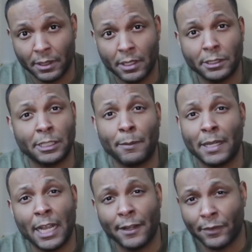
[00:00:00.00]
Some of
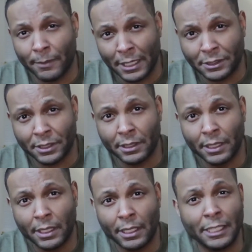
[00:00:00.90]
that information
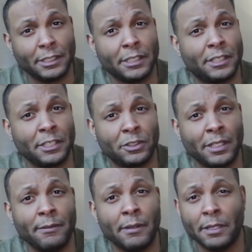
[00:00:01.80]
is
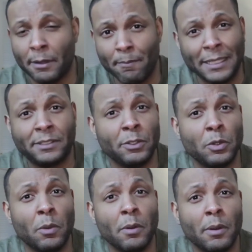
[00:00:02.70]
intentionally meant
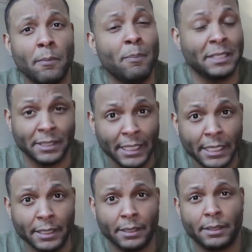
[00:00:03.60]
to
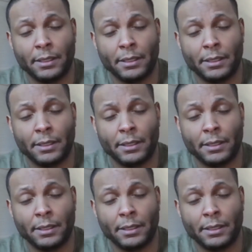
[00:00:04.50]
mislead,